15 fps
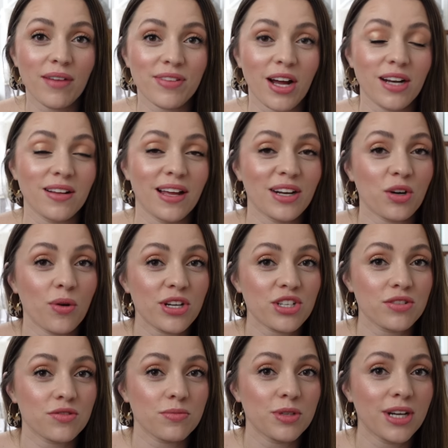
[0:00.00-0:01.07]
I've gotten a lot of
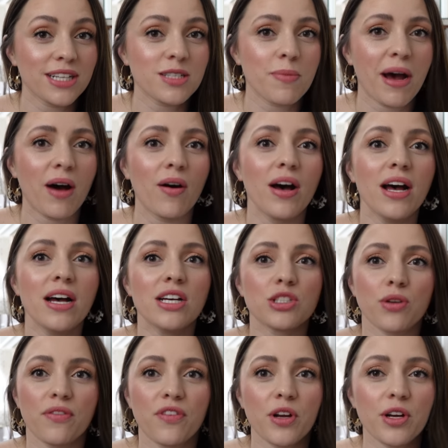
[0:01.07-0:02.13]
questions from you guys about,
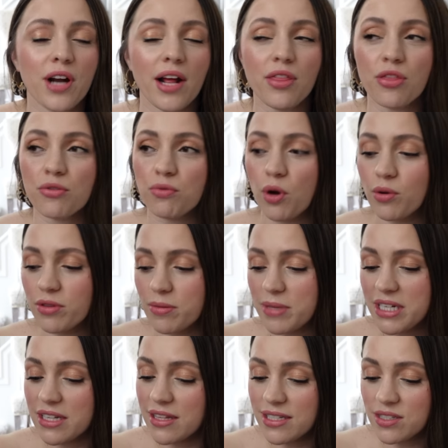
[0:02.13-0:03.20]
so I figured I'd throw them
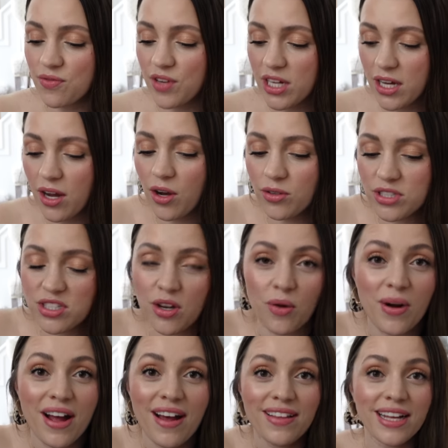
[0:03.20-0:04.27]
into this video.
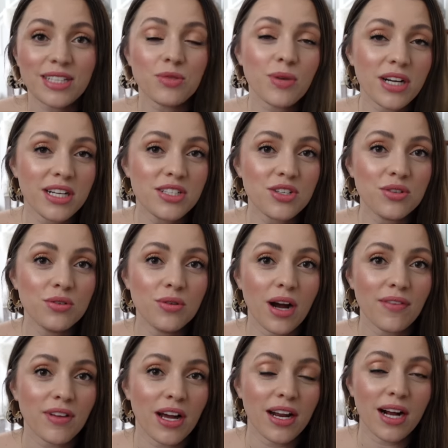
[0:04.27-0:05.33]
So that's what we're gonna do.
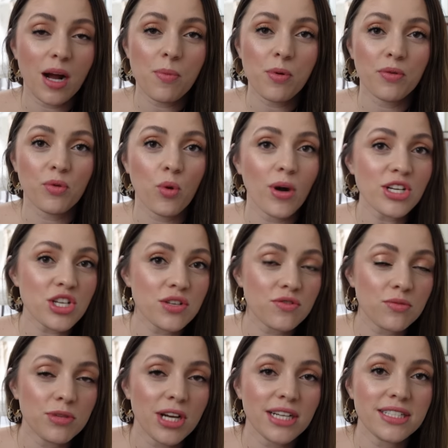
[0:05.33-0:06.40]
I've got a couple of questions
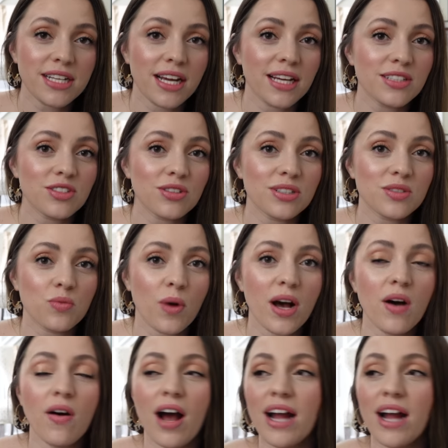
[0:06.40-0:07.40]
from you guys to answer as well.